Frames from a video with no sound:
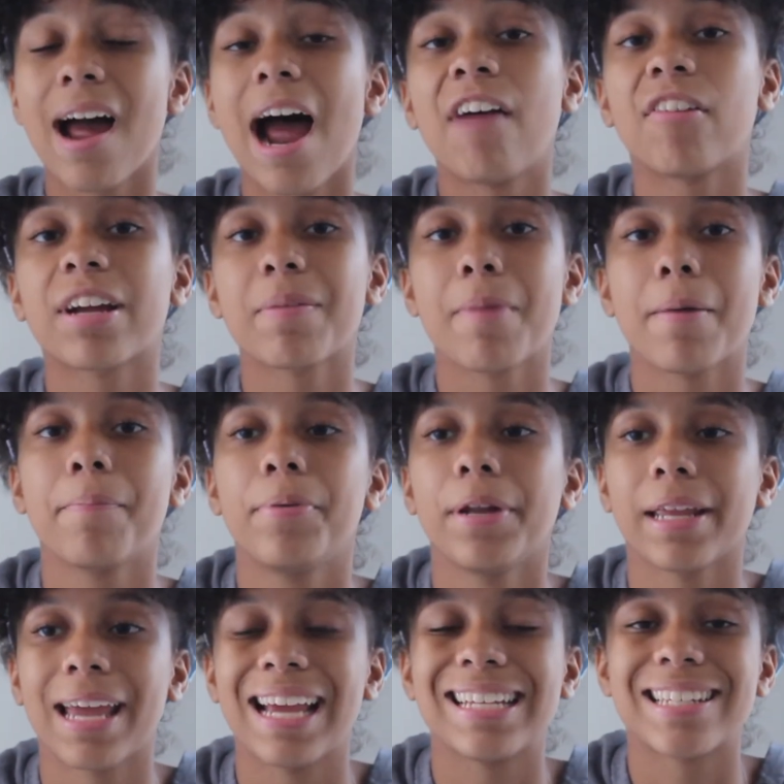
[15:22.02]
I recommend
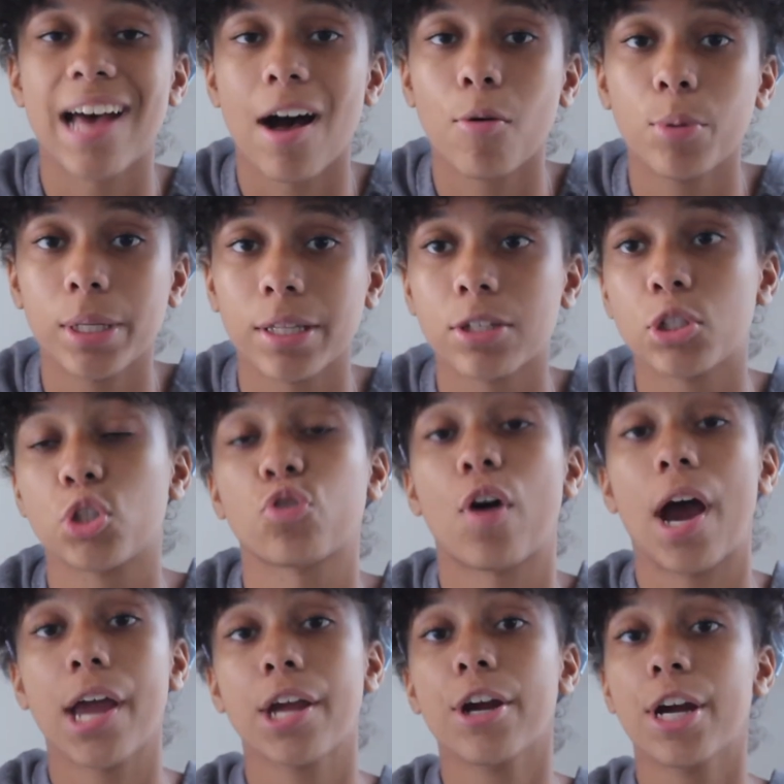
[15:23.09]
putting a towel in the
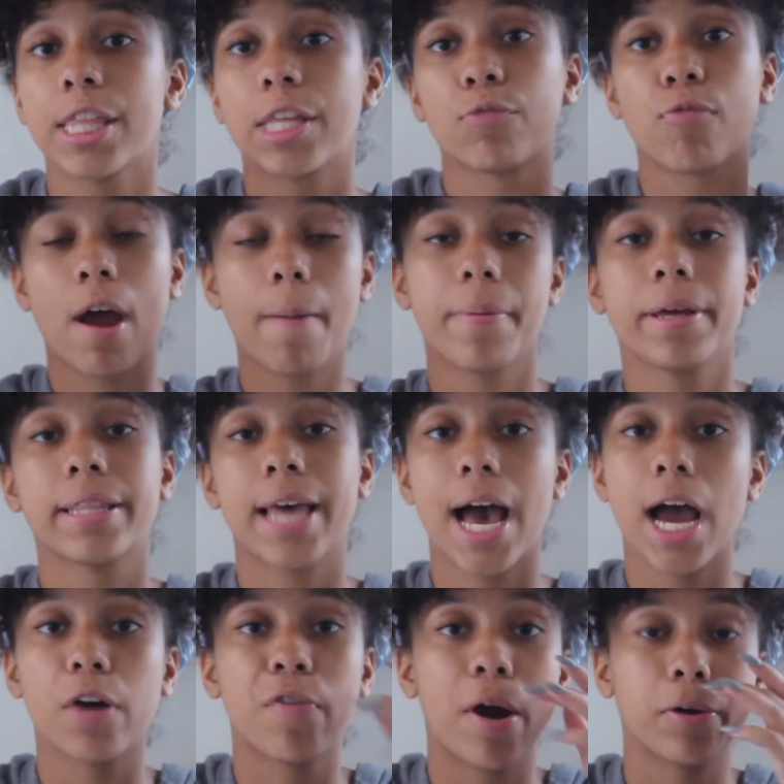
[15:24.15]
dryer and then wrapping
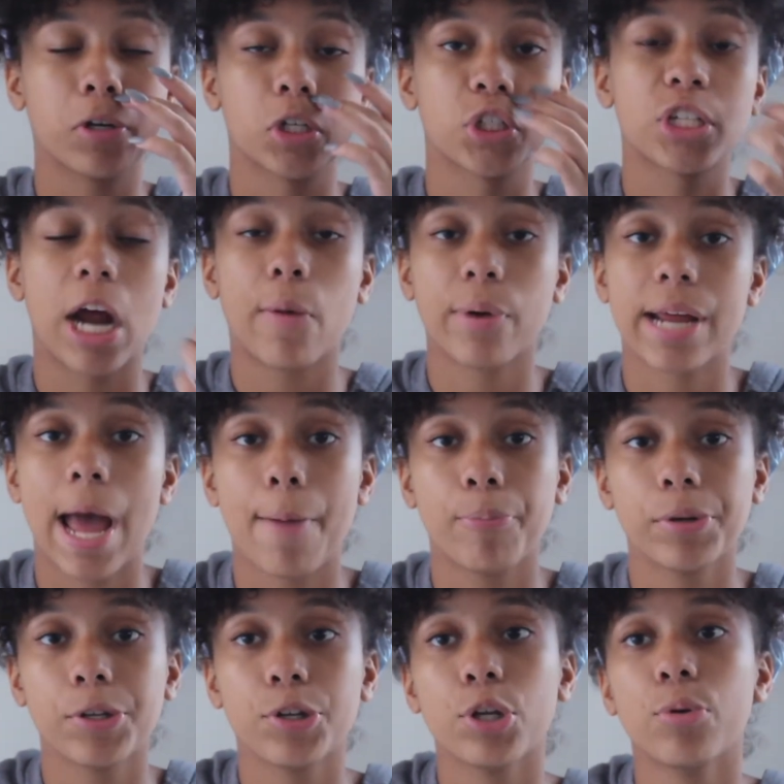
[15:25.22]
that around your shower cap
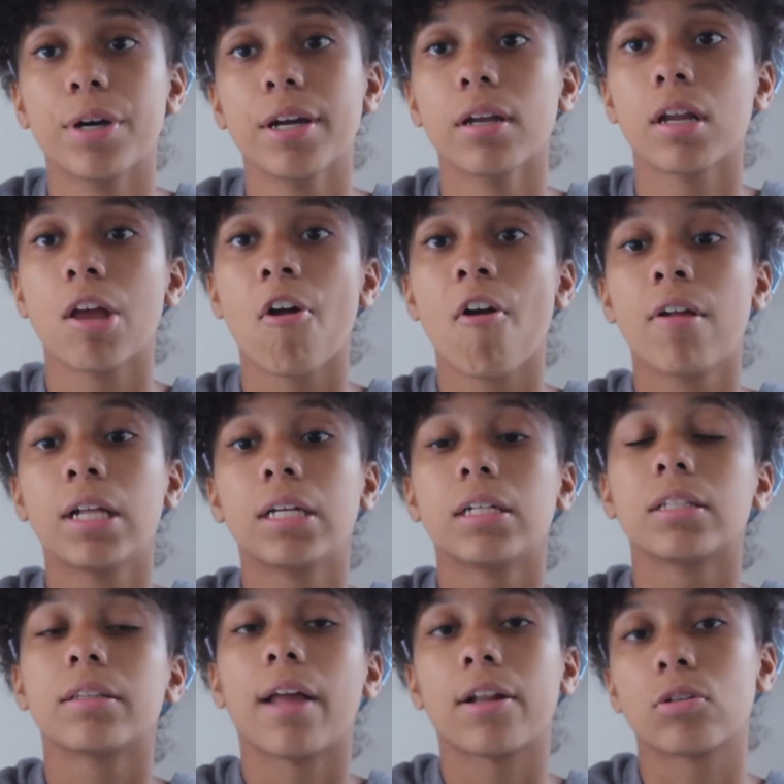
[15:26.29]
when you do it.
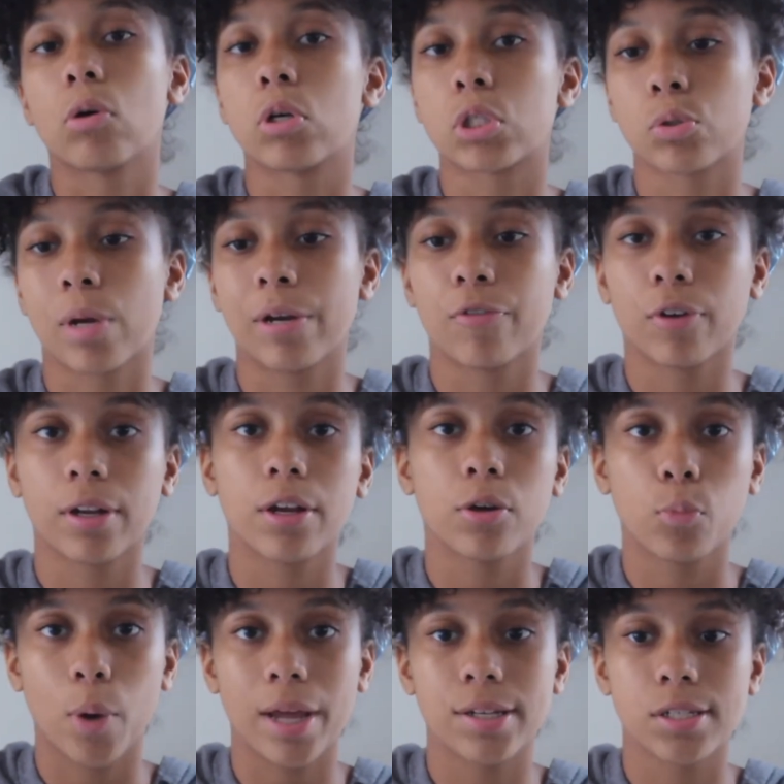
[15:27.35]
That's also a really
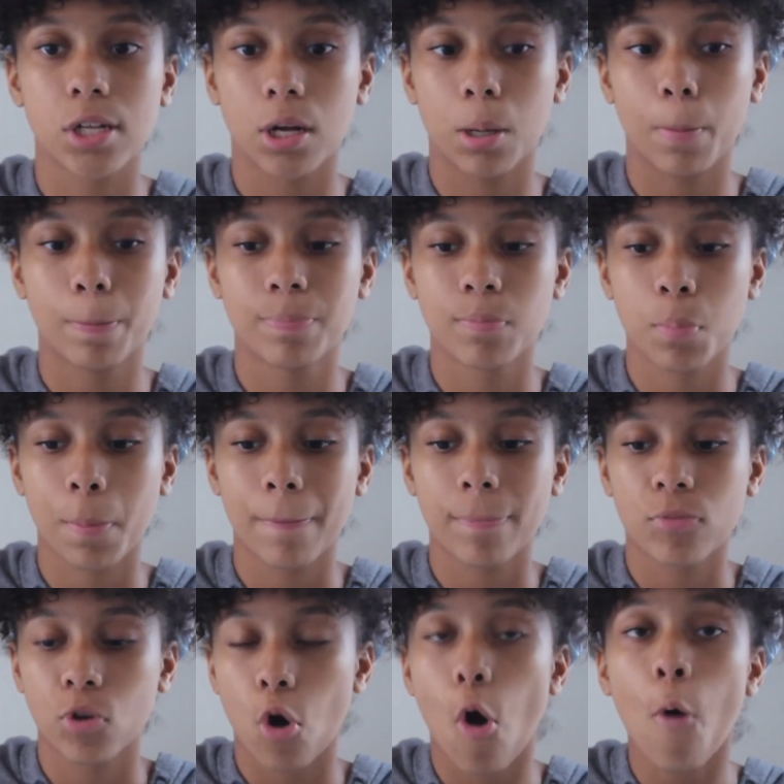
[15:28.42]
good way to
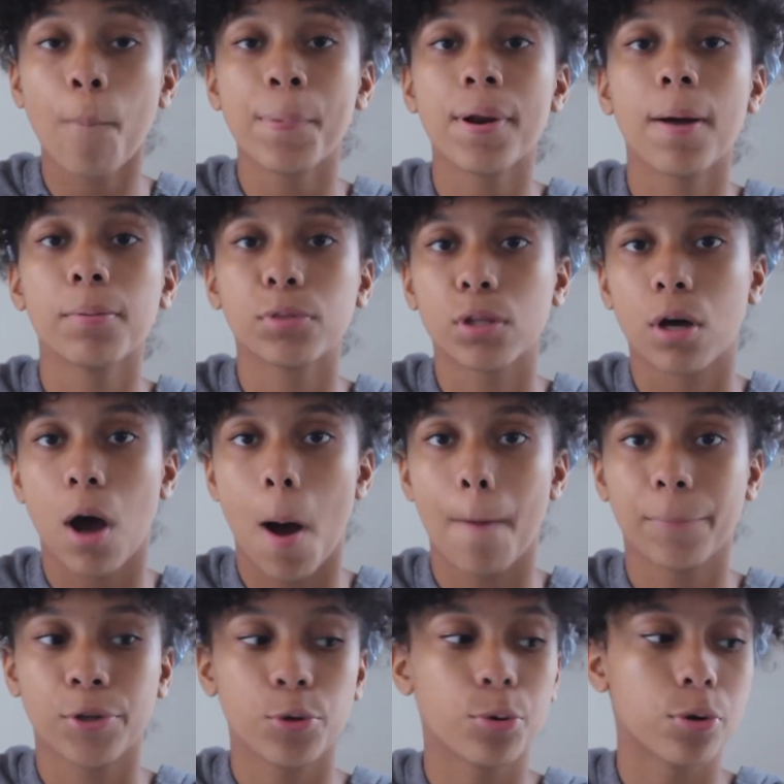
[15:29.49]
open up the
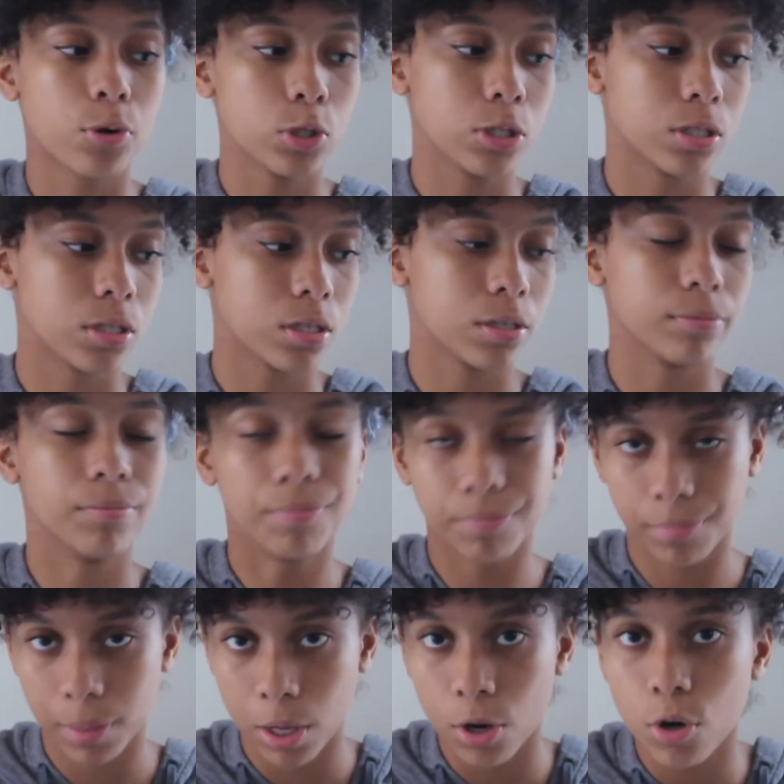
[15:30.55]
cuticles
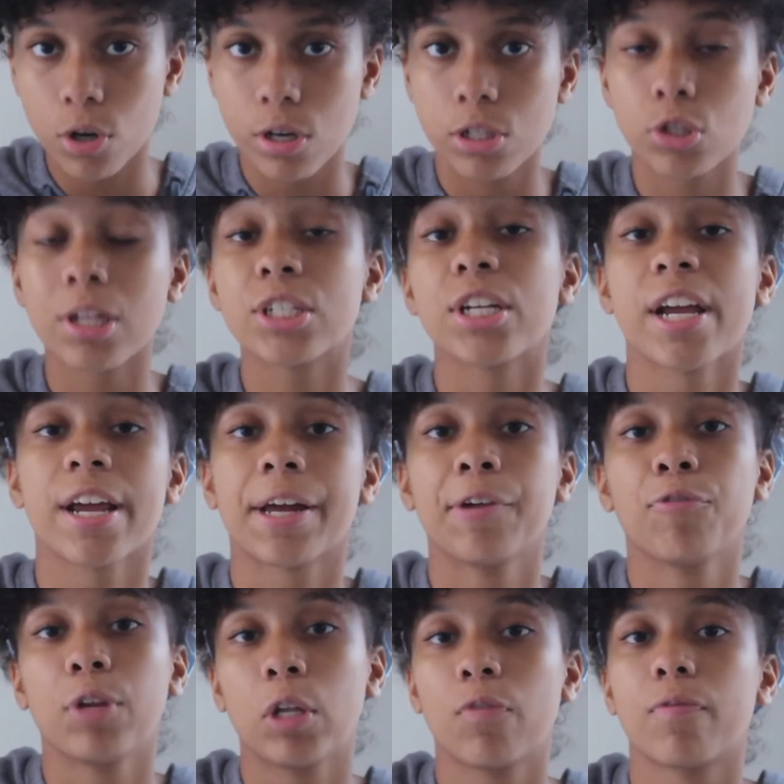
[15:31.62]
so that your hair
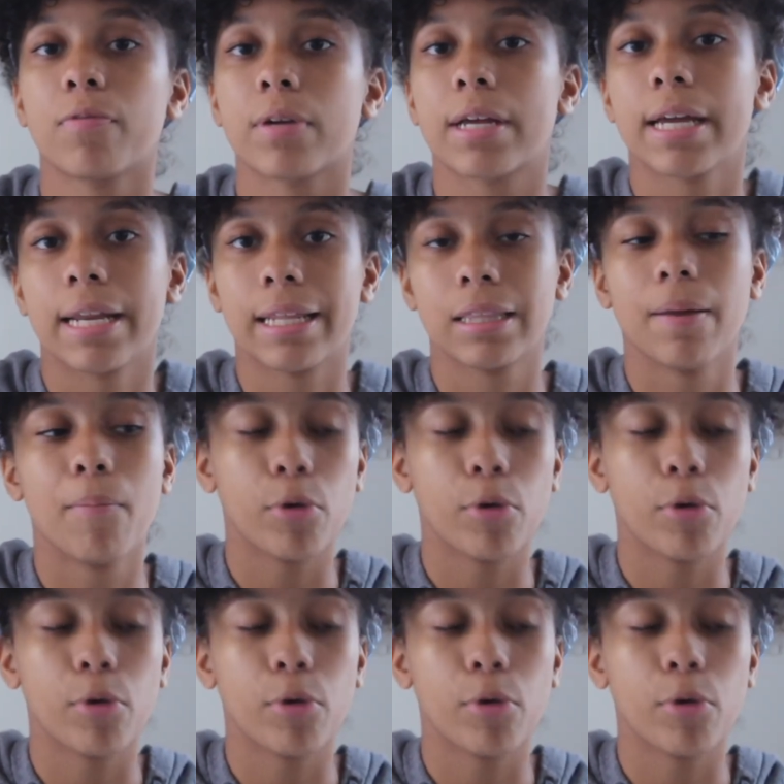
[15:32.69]
can really get in the